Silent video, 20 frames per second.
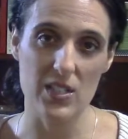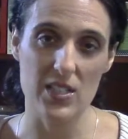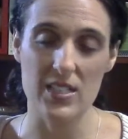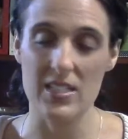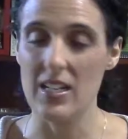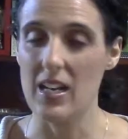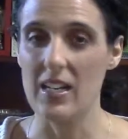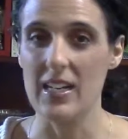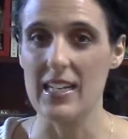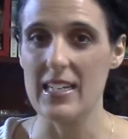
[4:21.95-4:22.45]

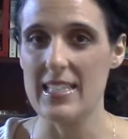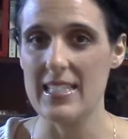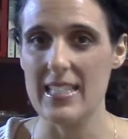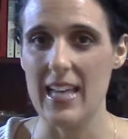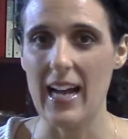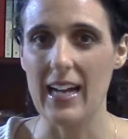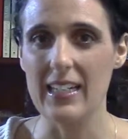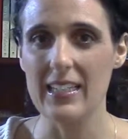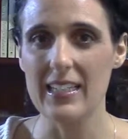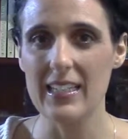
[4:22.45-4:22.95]
is not
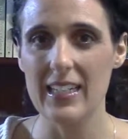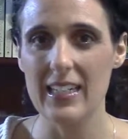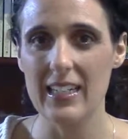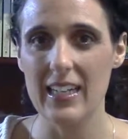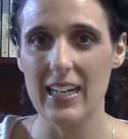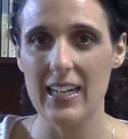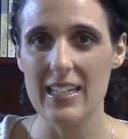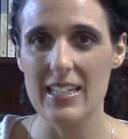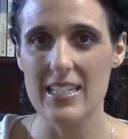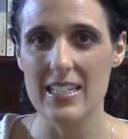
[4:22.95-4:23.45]
exactly an
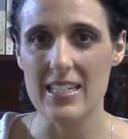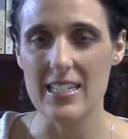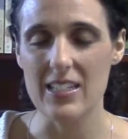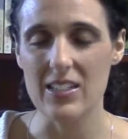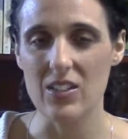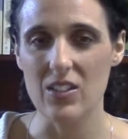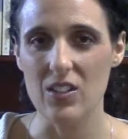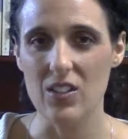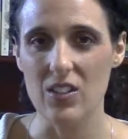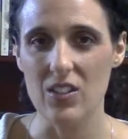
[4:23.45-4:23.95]

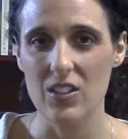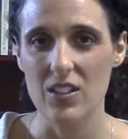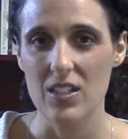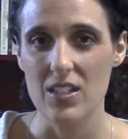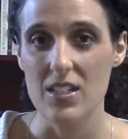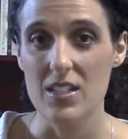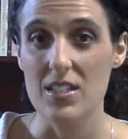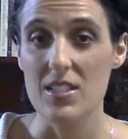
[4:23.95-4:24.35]
ideal.